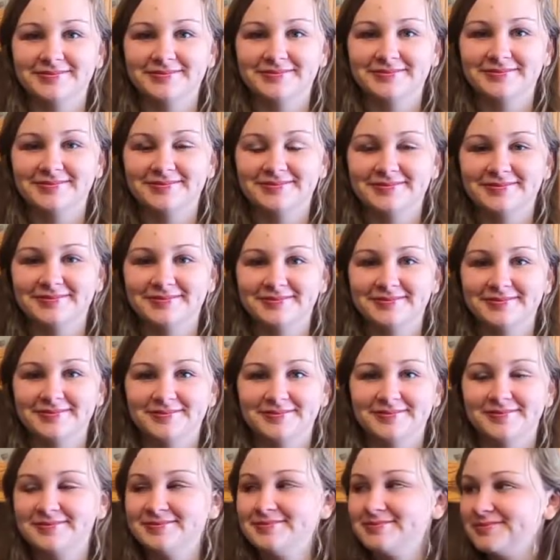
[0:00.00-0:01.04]

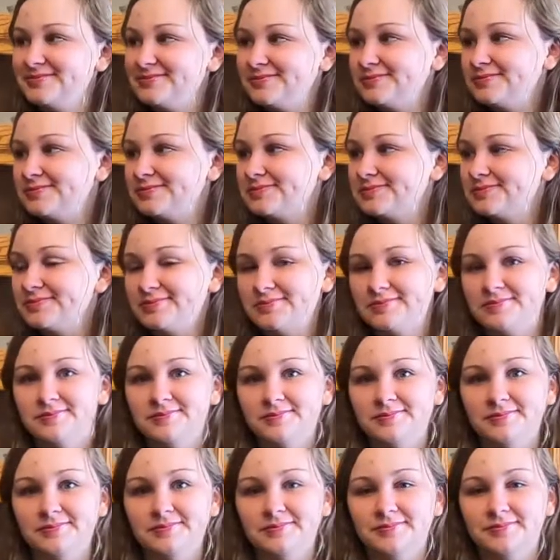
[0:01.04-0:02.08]

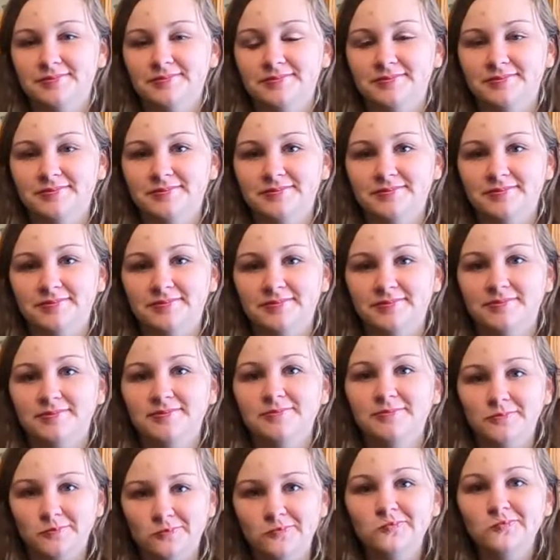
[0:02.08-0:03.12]

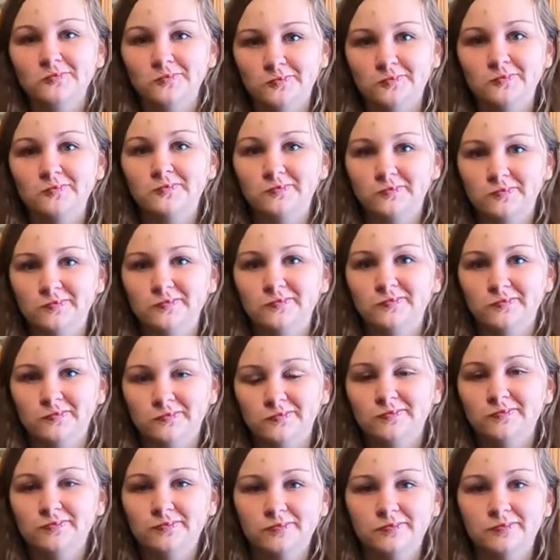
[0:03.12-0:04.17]

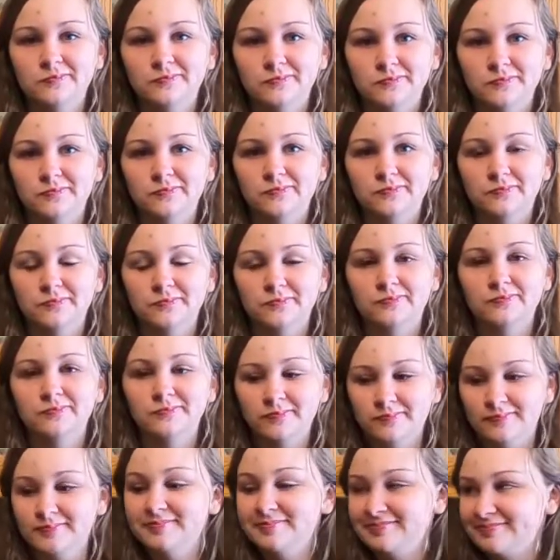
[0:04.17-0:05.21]

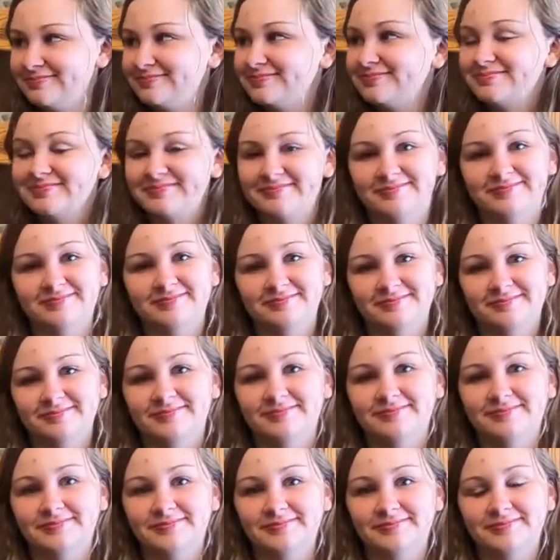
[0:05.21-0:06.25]

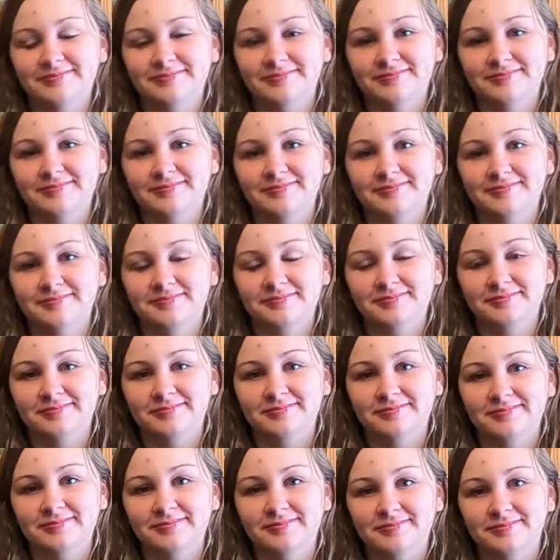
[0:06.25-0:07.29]

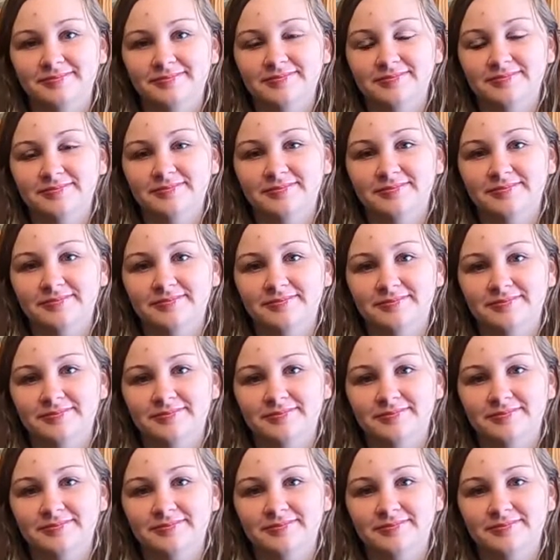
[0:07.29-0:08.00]
This person isn't speaking.